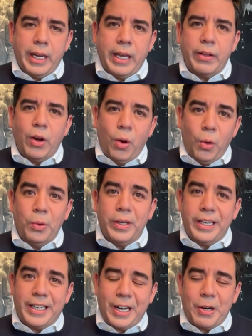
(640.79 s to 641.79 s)
and
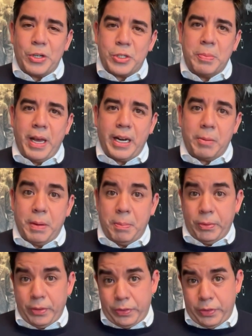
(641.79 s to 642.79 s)
only charismatic
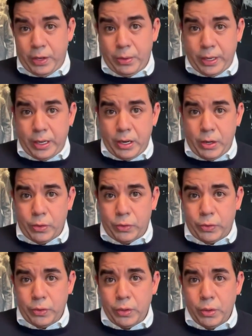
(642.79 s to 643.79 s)
people, the theory
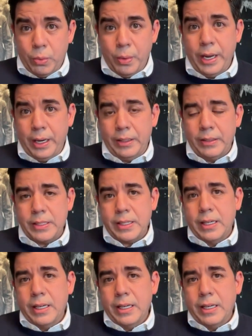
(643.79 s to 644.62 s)
goes, wins.